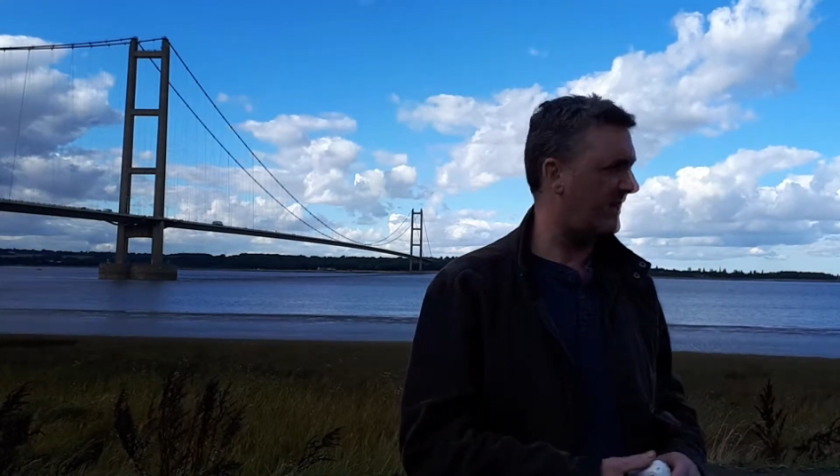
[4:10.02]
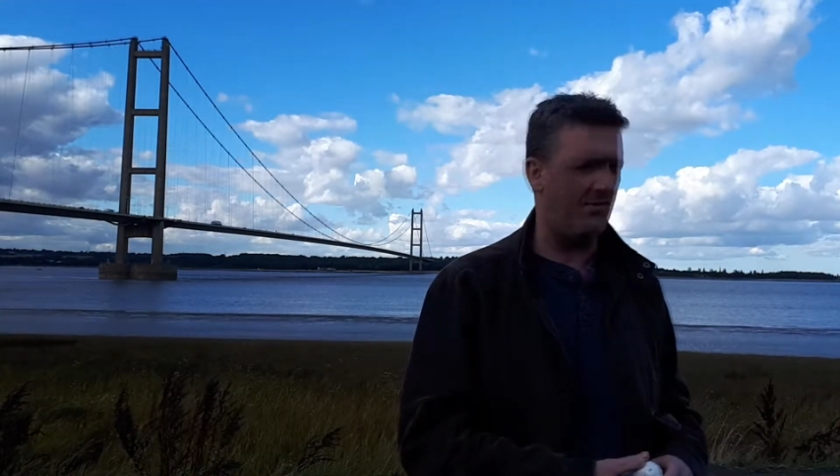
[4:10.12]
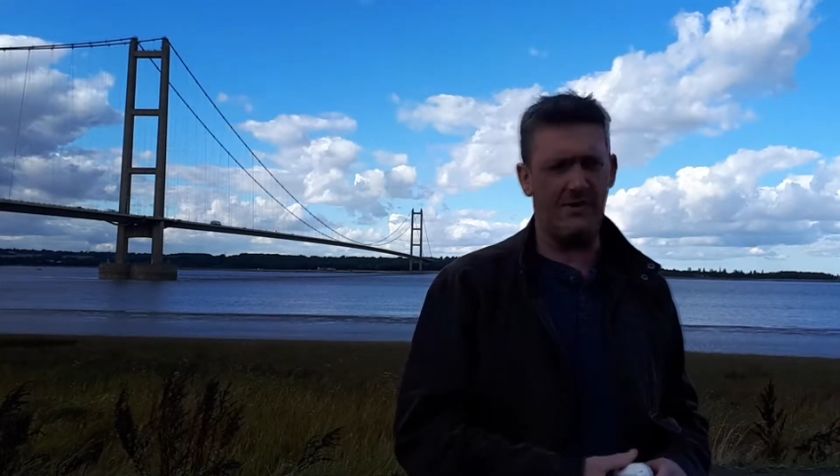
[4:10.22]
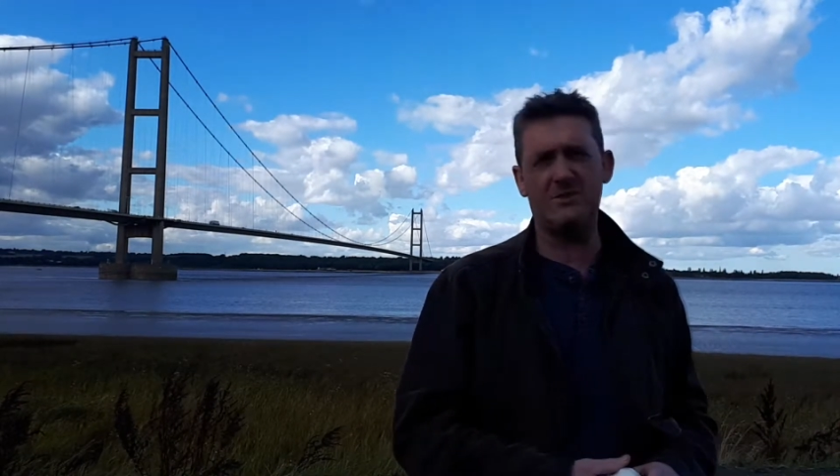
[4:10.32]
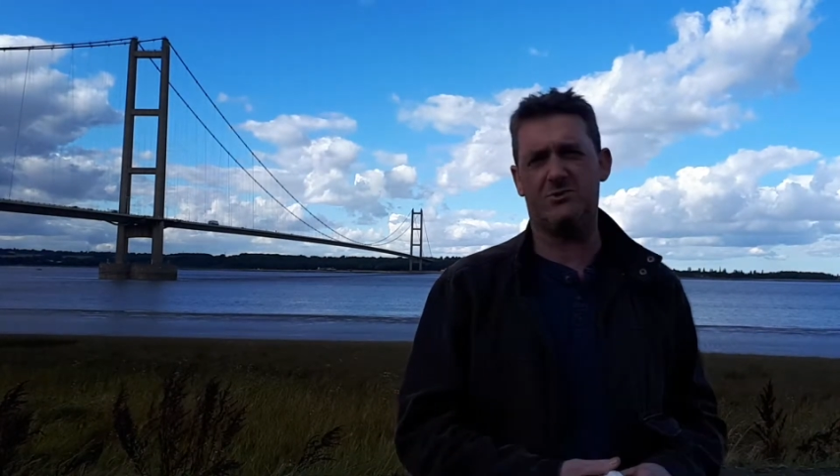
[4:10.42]

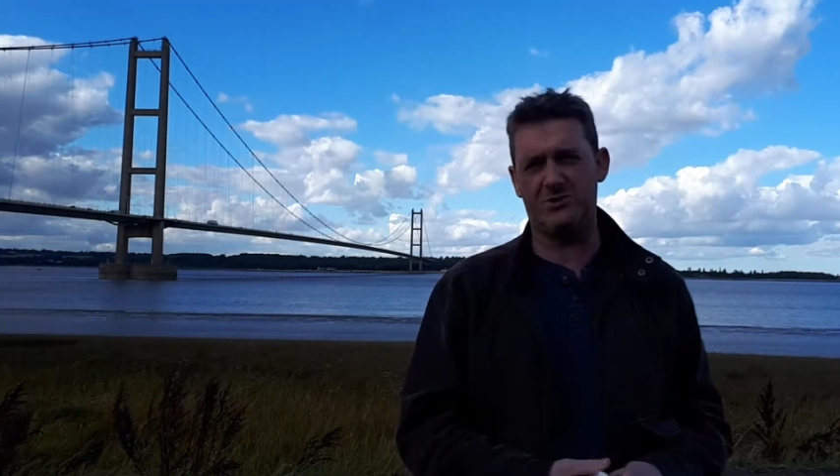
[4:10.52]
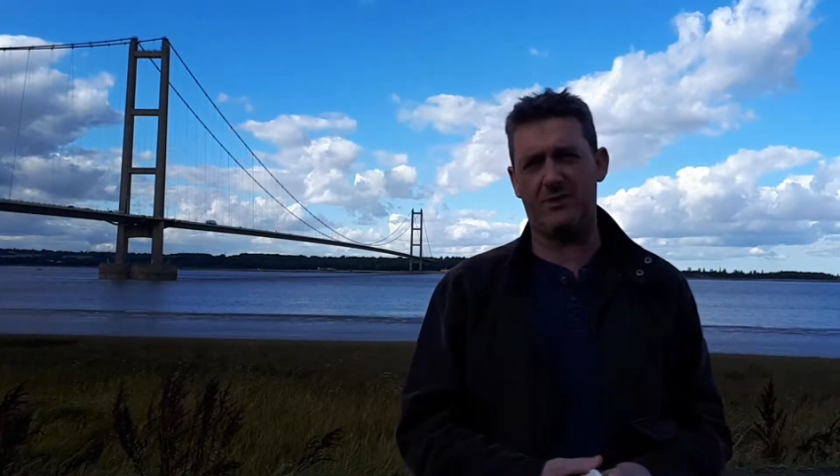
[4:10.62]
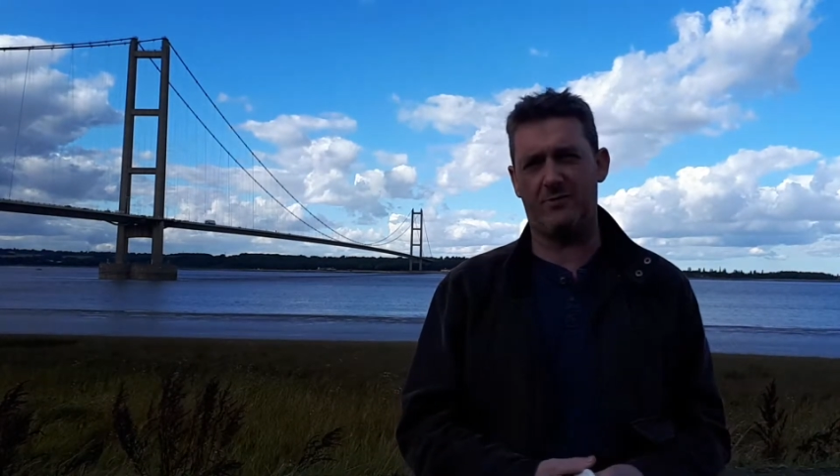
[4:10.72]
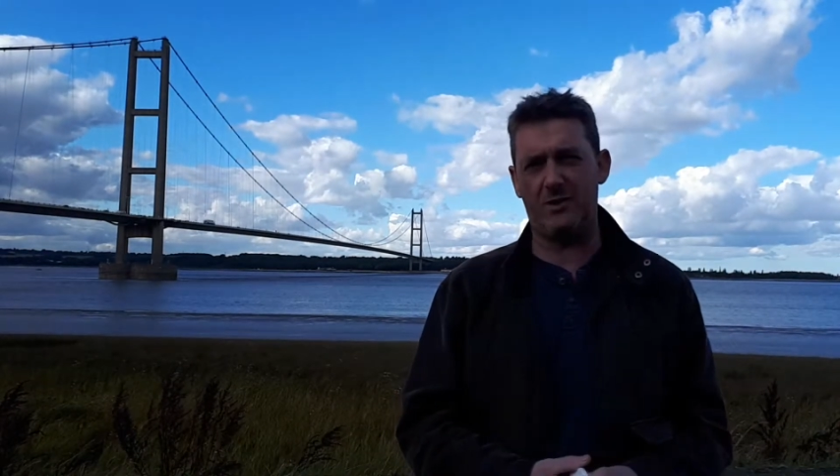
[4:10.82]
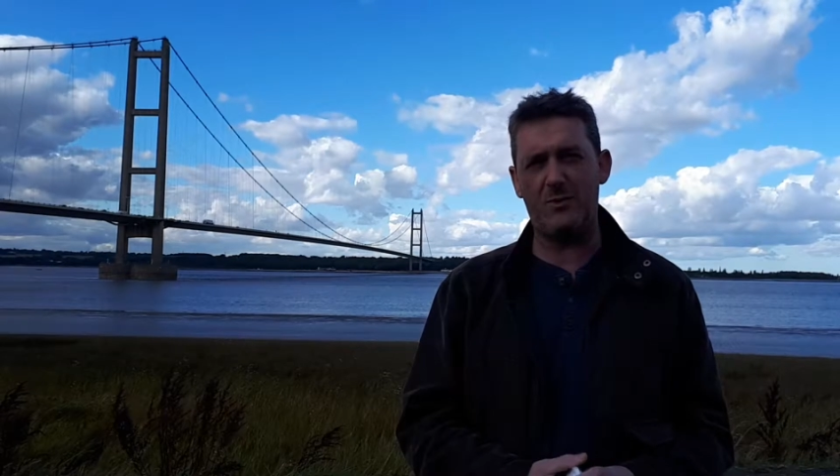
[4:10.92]
things will
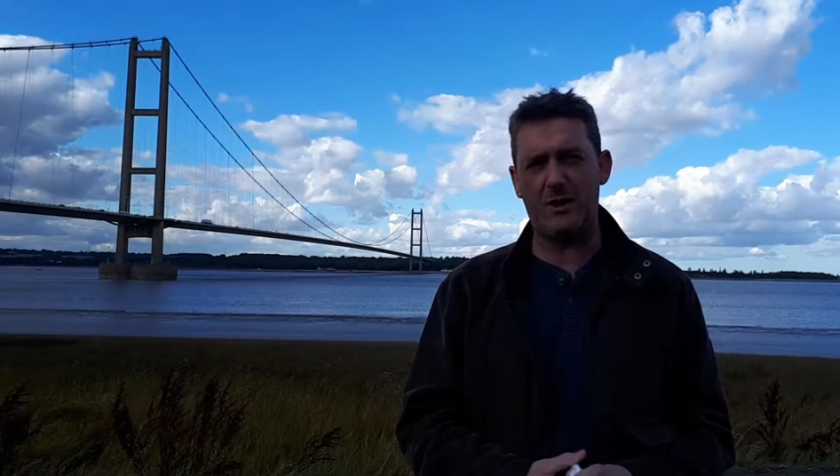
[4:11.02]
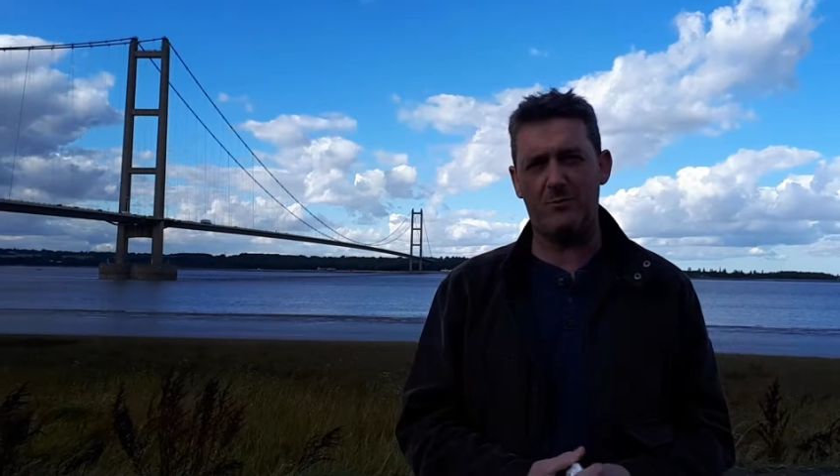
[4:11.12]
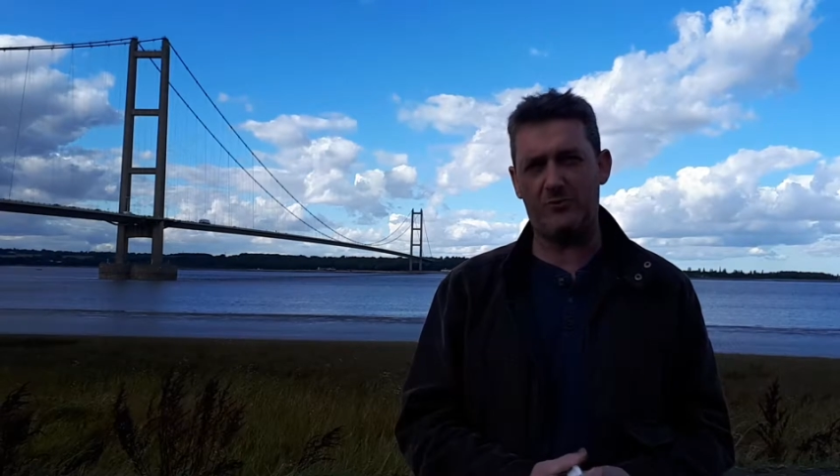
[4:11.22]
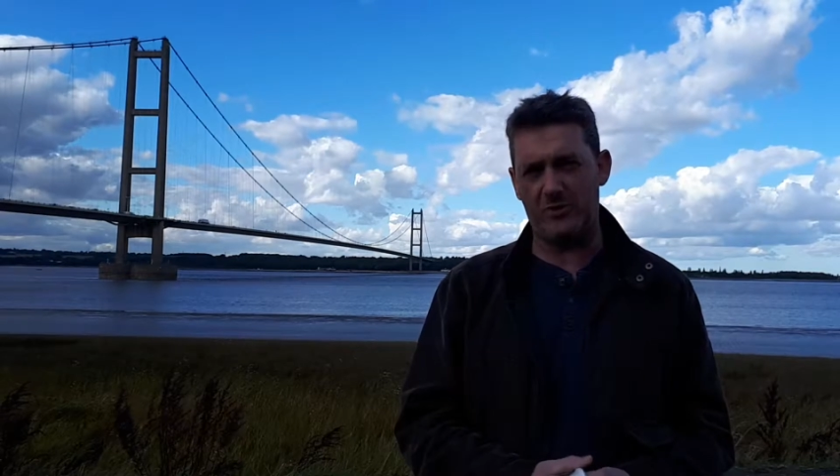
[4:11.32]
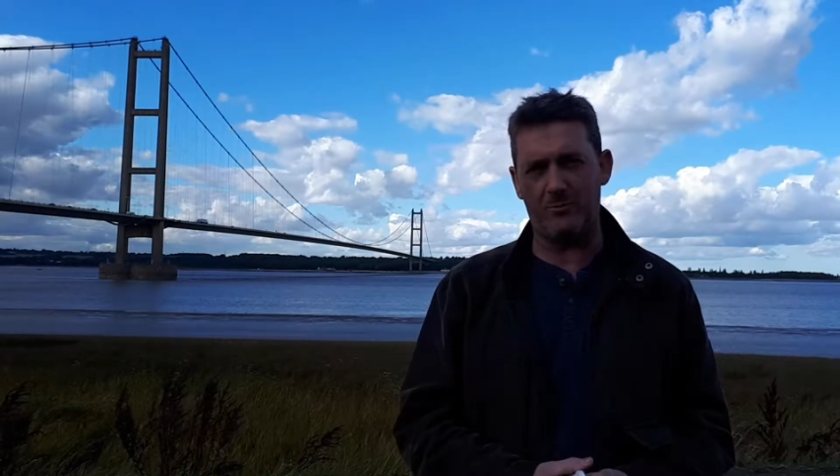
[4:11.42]
generally
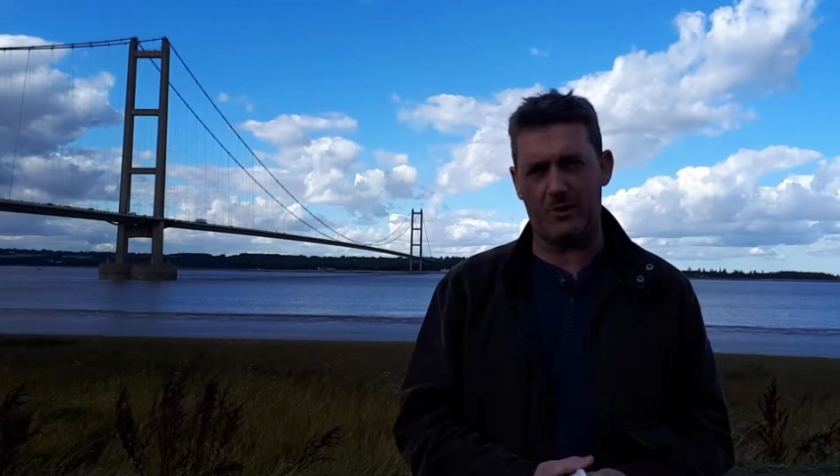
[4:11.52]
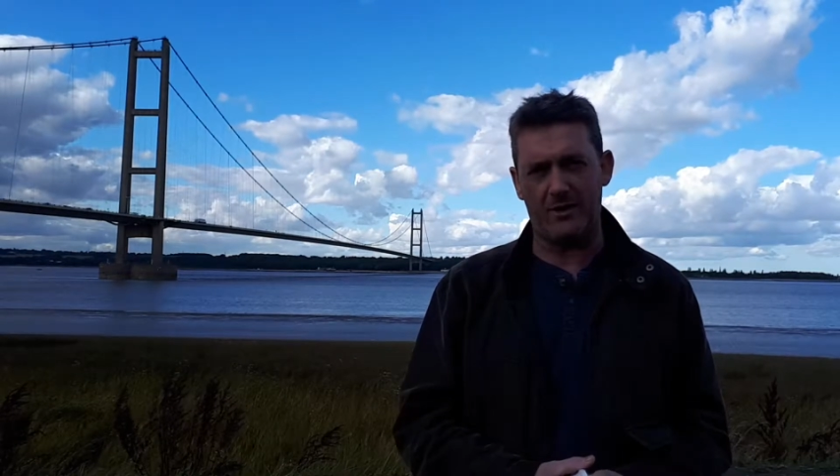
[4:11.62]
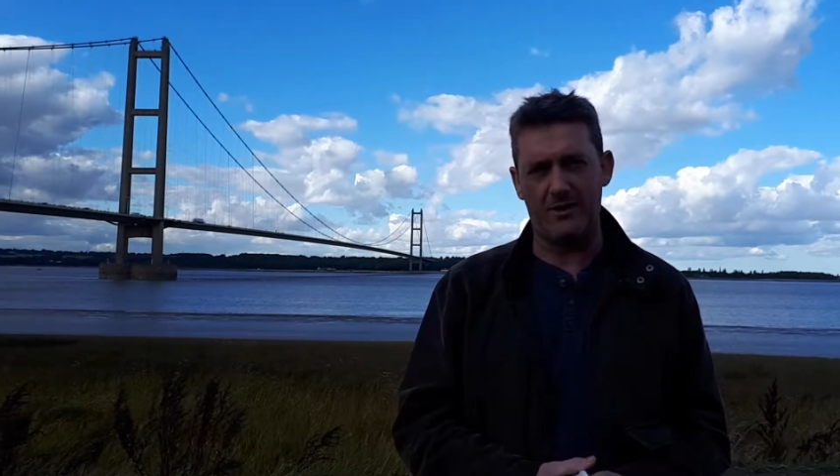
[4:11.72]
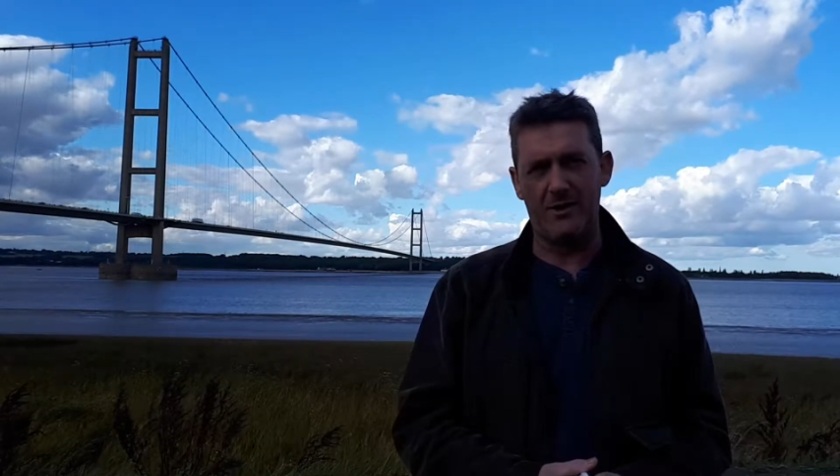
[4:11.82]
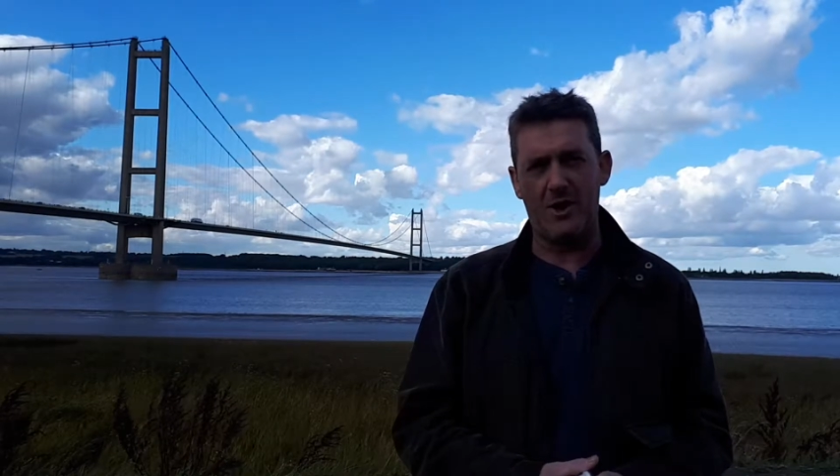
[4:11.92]
become simpler